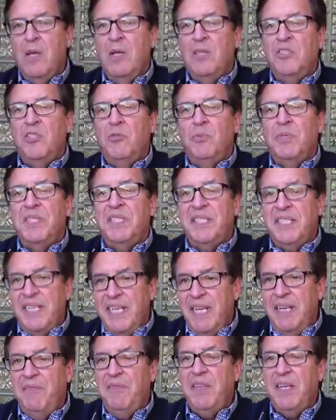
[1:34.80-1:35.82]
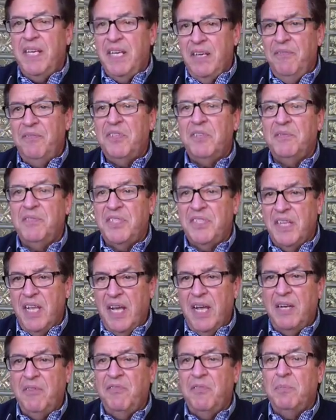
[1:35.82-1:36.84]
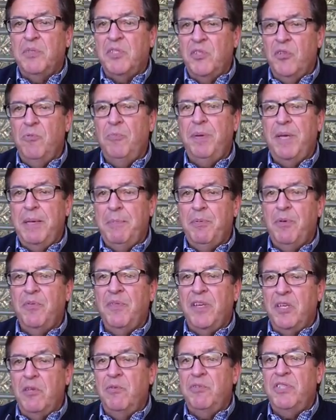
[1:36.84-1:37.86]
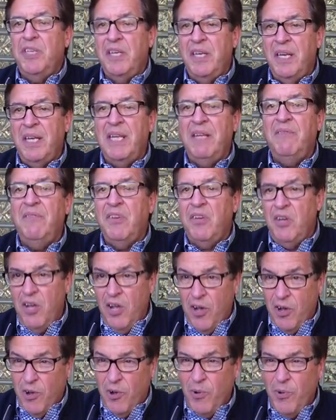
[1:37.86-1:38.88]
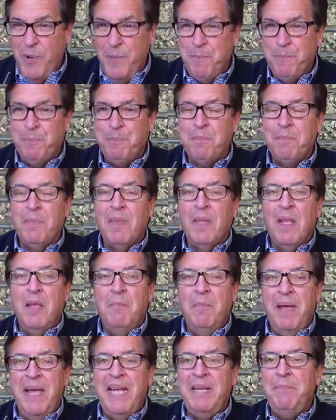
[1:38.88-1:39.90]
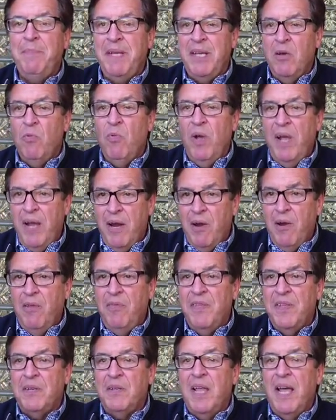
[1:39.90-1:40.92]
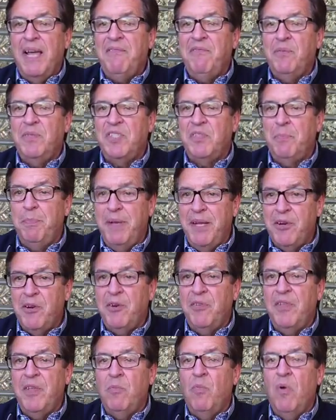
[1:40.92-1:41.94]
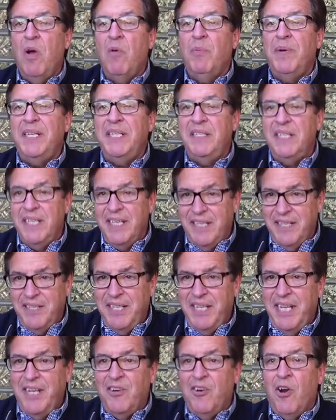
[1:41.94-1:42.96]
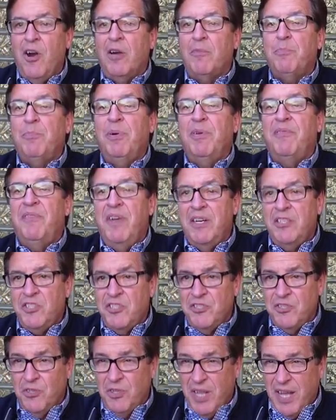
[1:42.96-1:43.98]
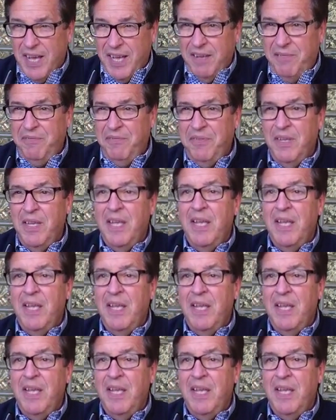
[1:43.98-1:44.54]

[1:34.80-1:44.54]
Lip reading: To receive the gift of sight from two people that you didn't even know made me aware that life was bigger than what we did in our professional life.